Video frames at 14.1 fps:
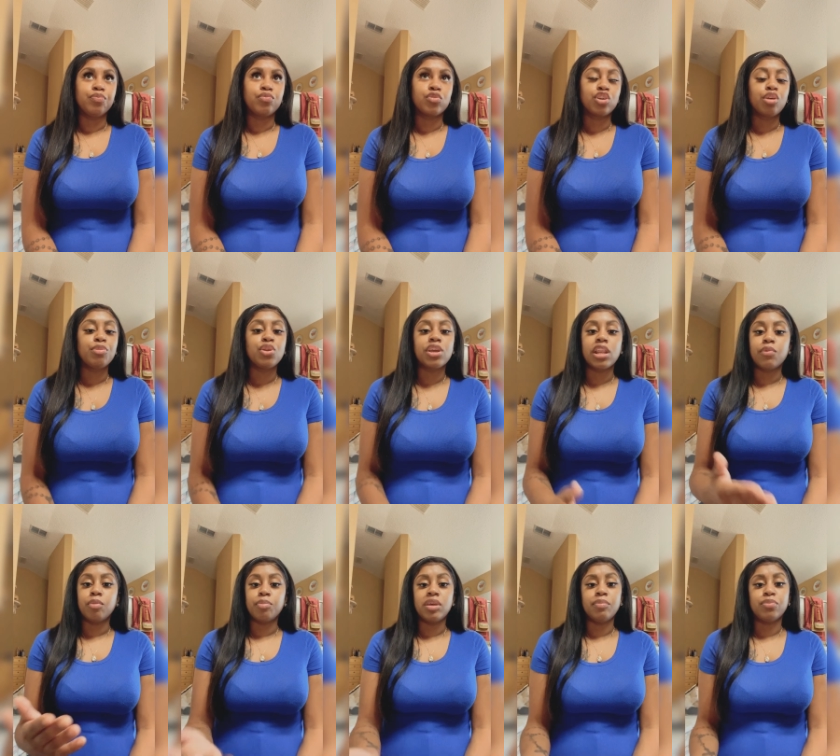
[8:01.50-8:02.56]
Communicating
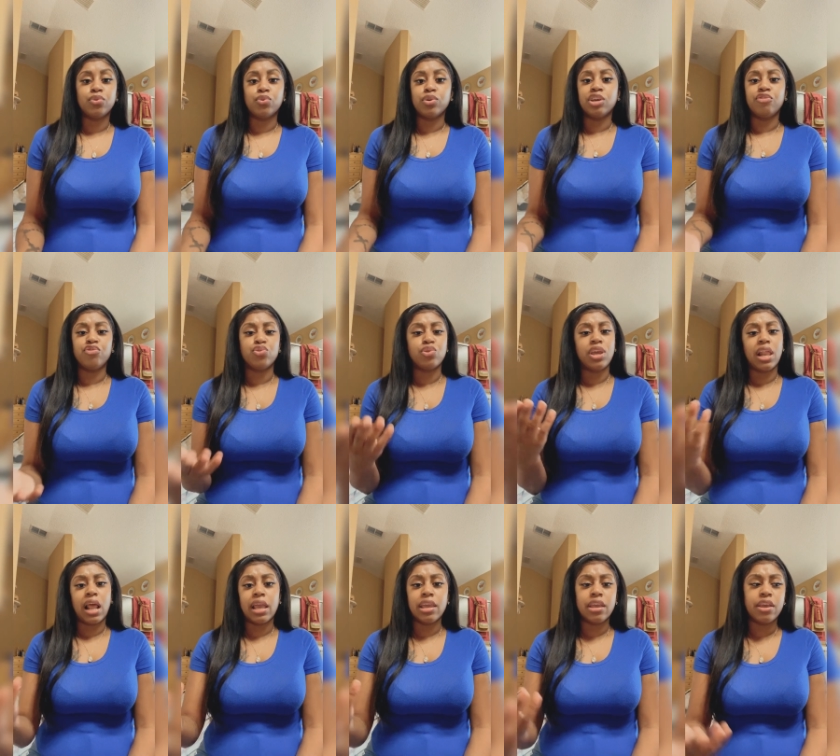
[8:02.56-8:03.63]
with people, if you
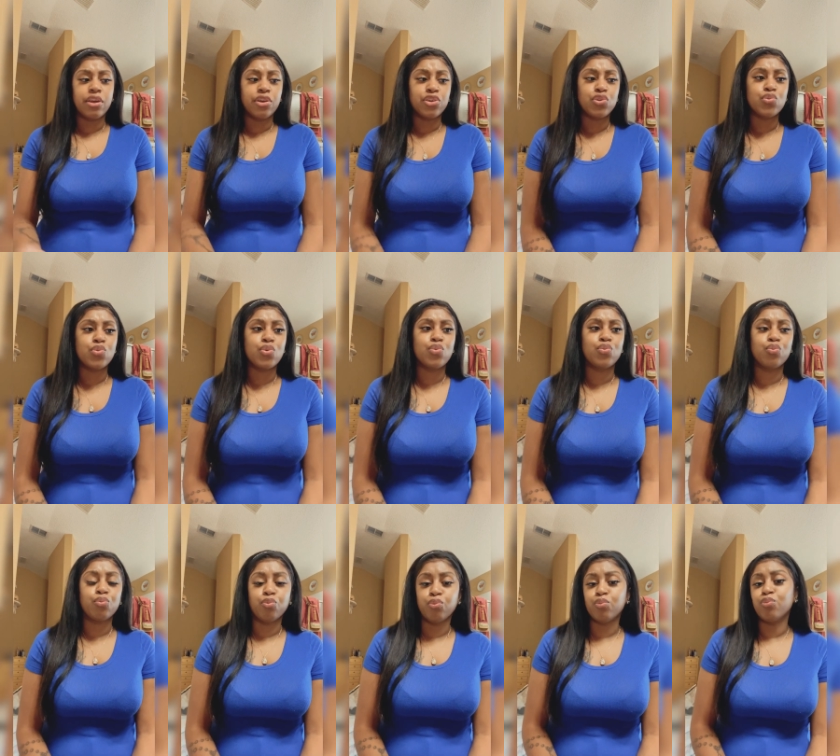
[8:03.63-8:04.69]
cannot hear, you
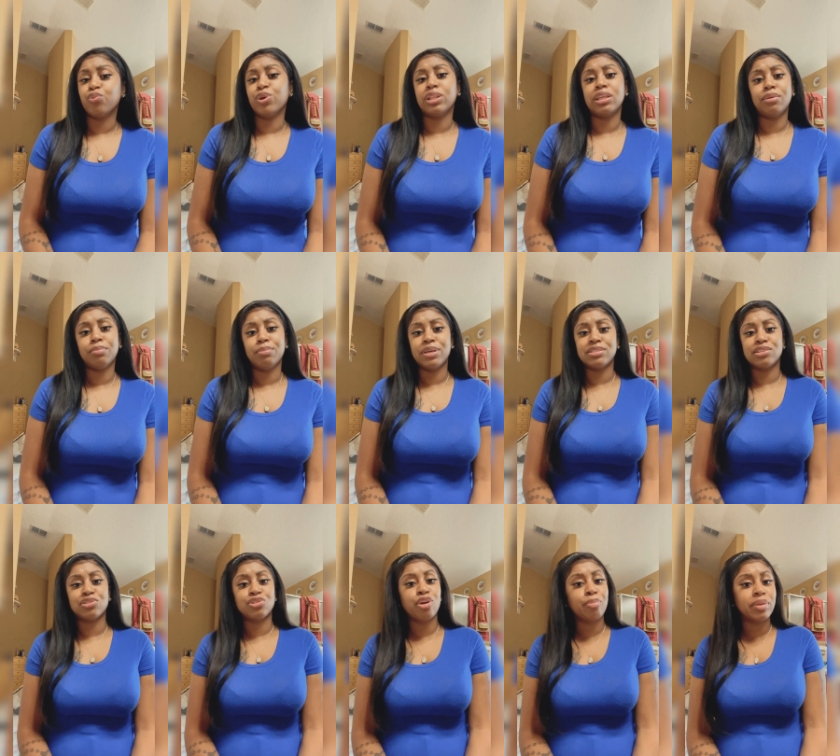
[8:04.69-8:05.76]
really
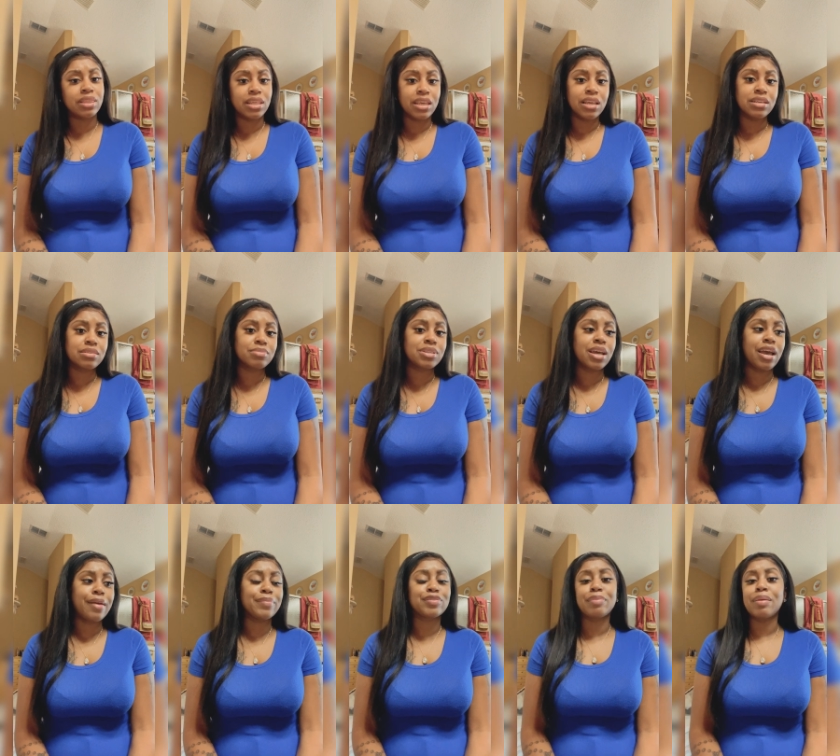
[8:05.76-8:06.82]
misinterpret things
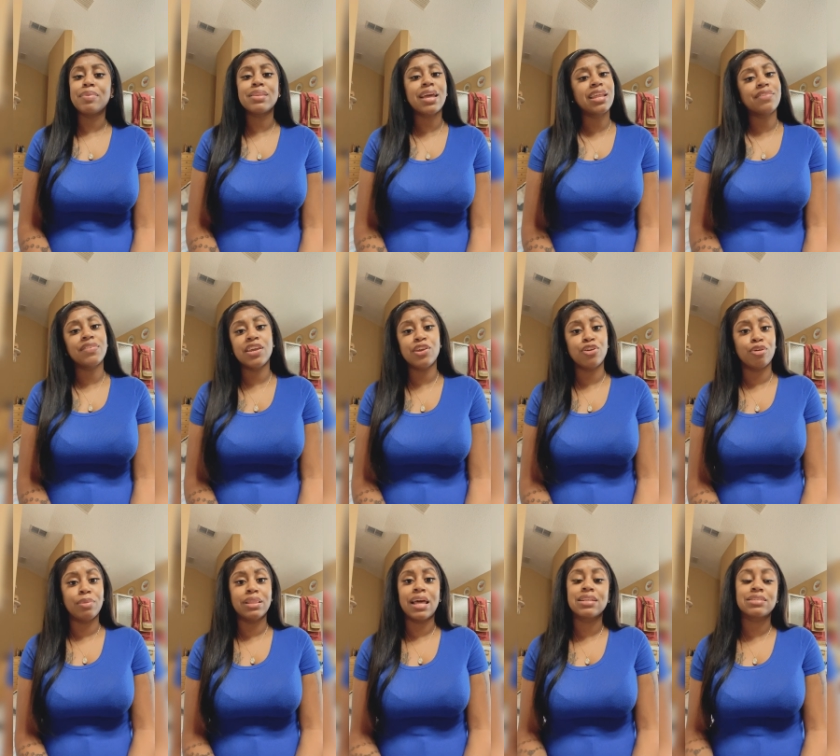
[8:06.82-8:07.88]
sometimes, and maybe not even hear them. A
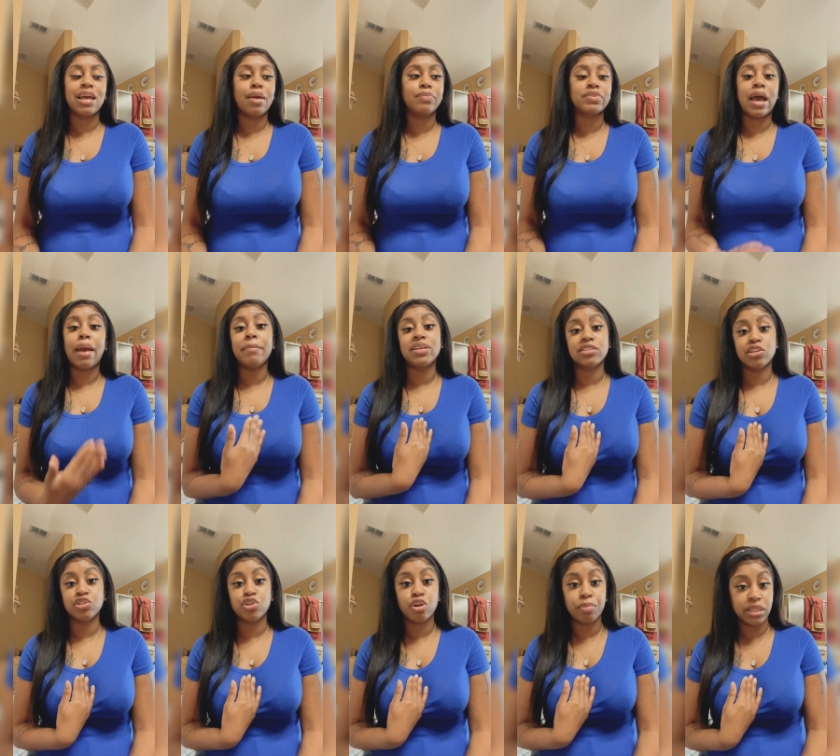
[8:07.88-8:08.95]
lot of times I
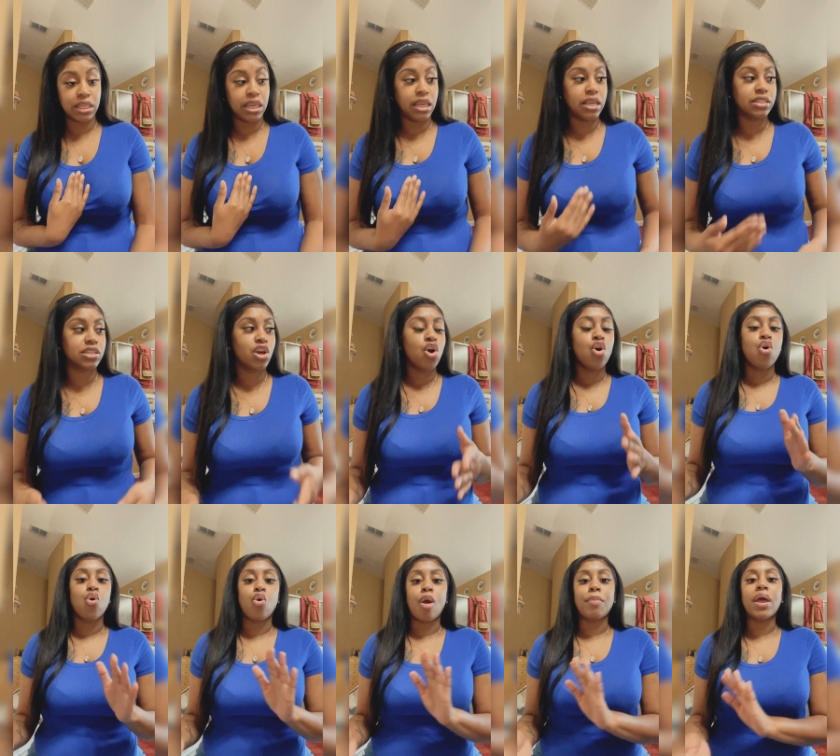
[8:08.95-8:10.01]
misinterpret things,
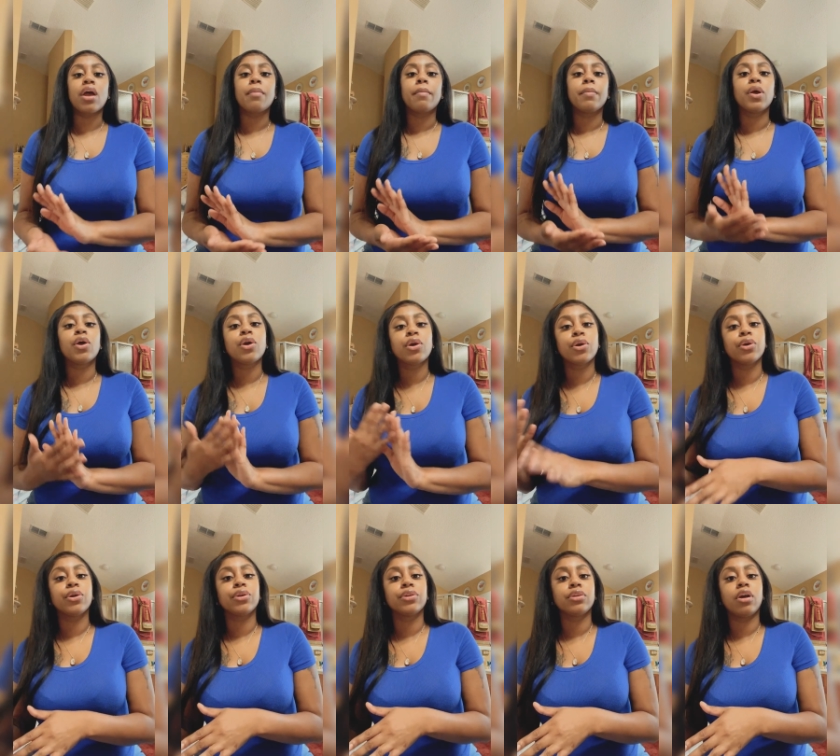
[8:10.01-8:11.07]
or I'm not
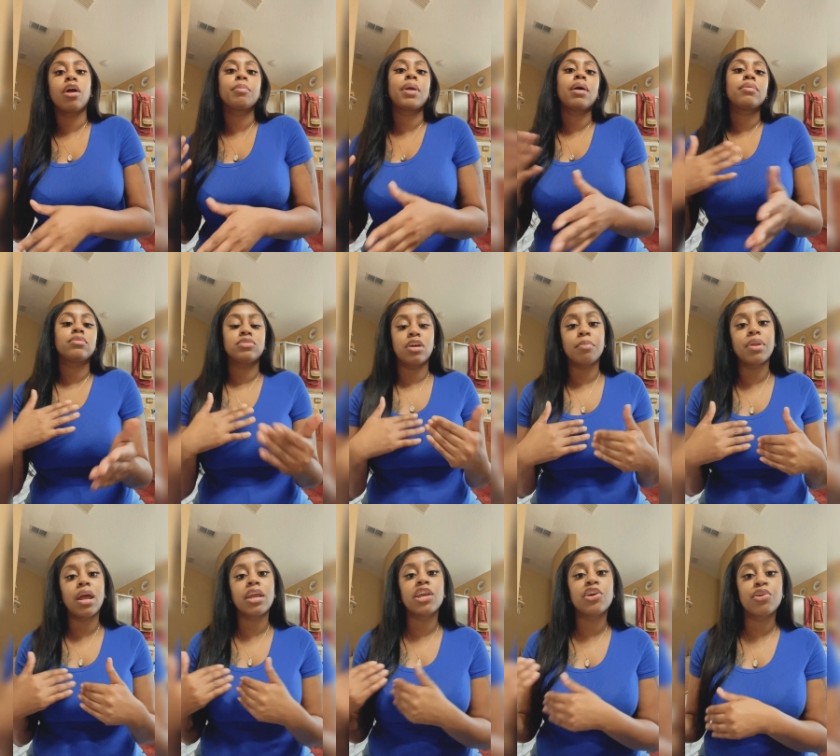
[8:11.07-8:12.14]
heard, or I'm
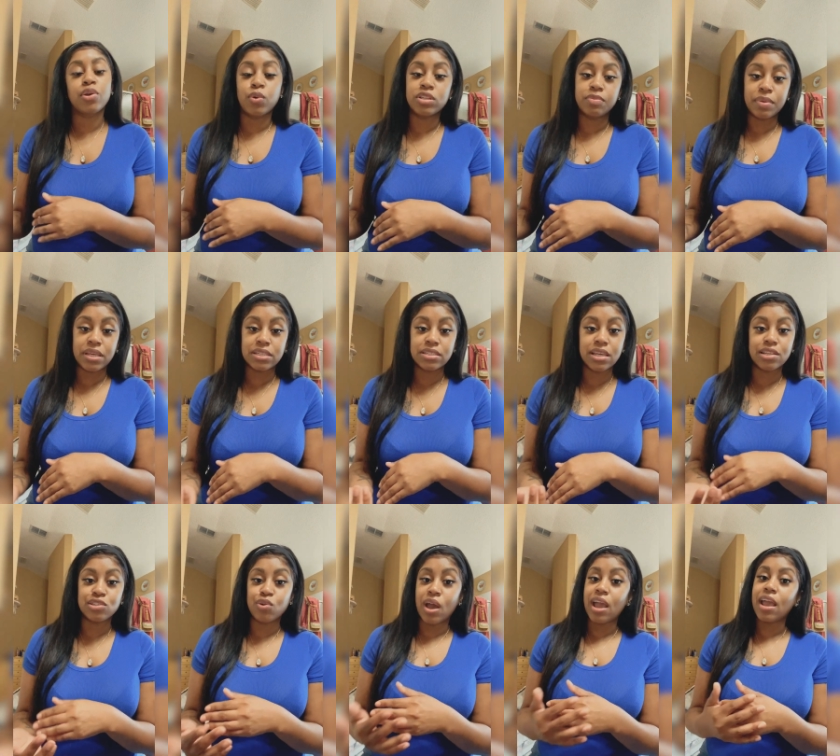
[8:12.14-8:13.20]
not hearing what's being said.
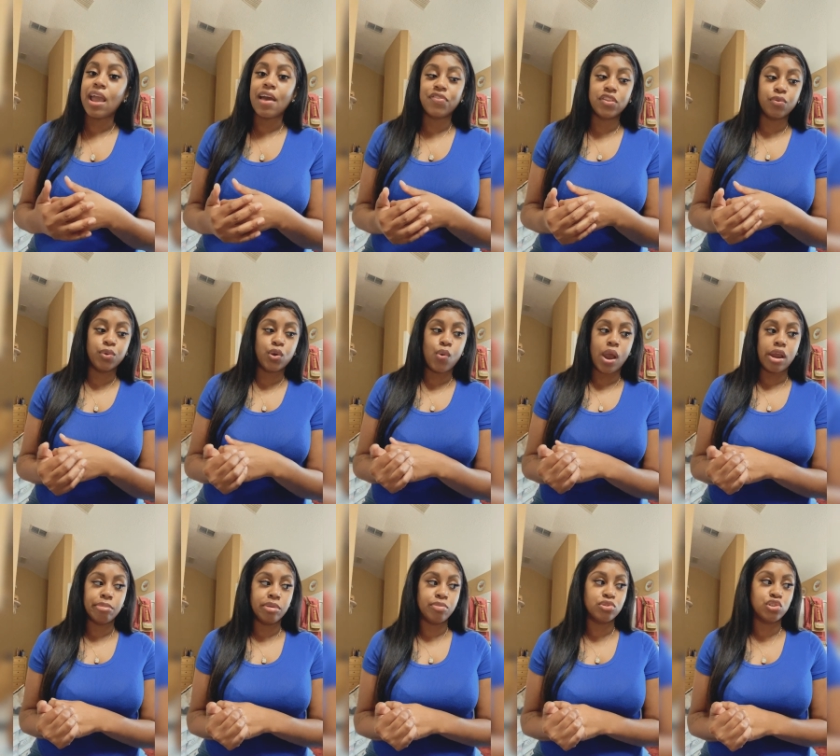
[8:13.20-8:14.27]
So I have to require
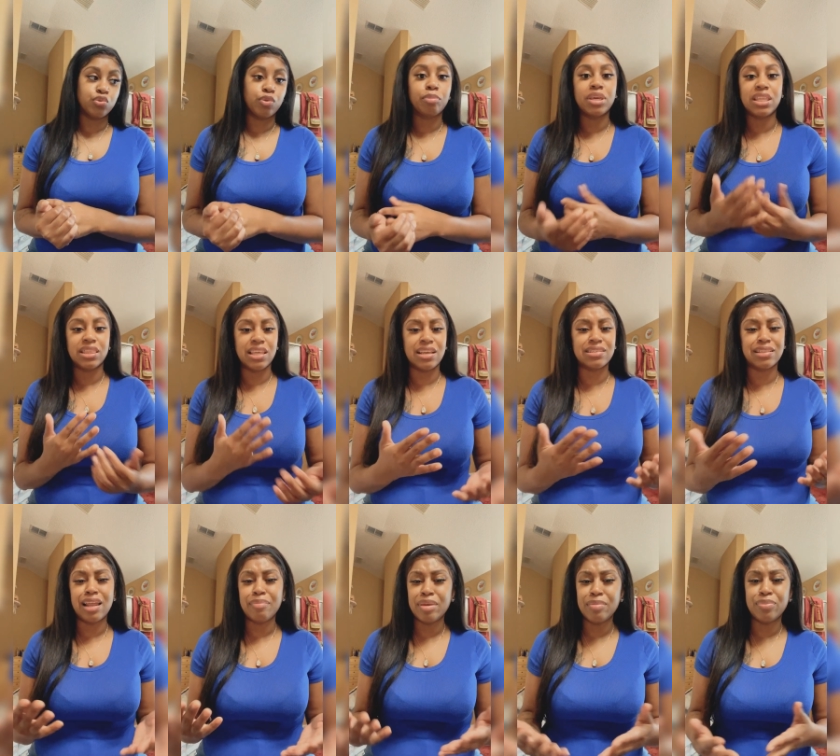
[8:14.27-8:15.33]
people to repeat things. A
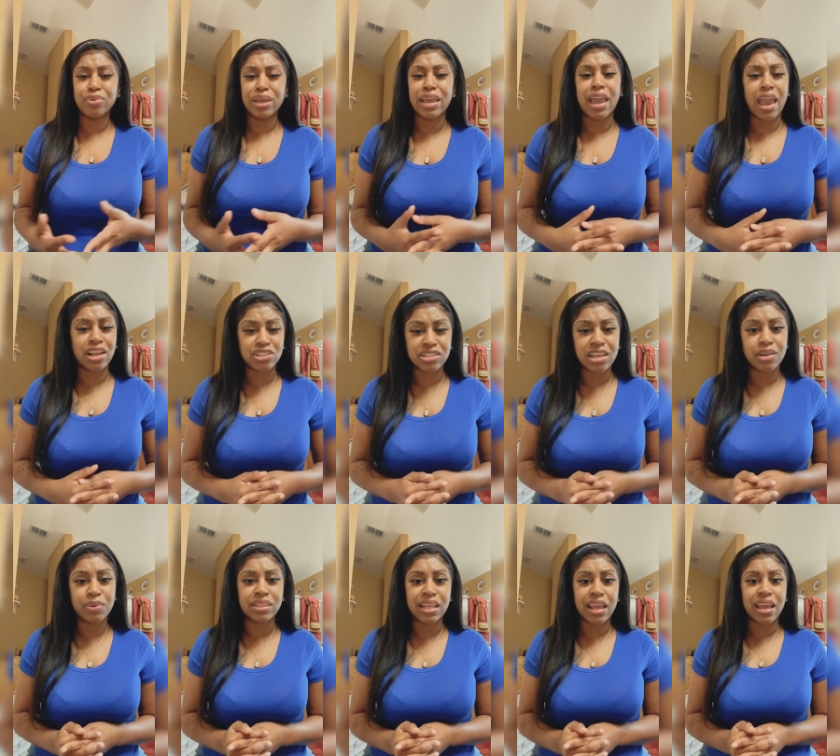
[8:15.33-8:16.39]
lot of people get agitated
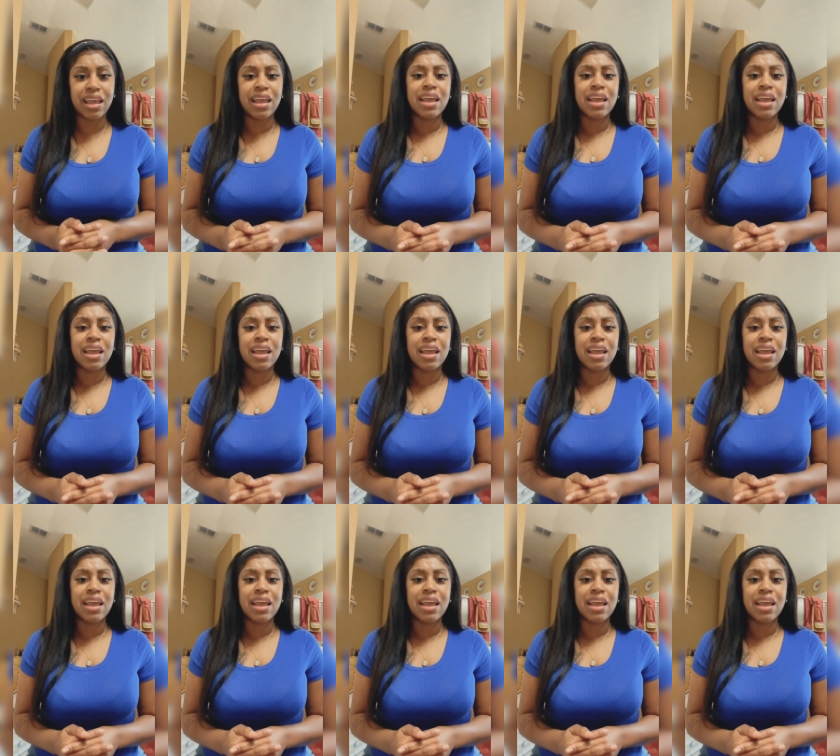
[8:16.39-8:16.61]
with that.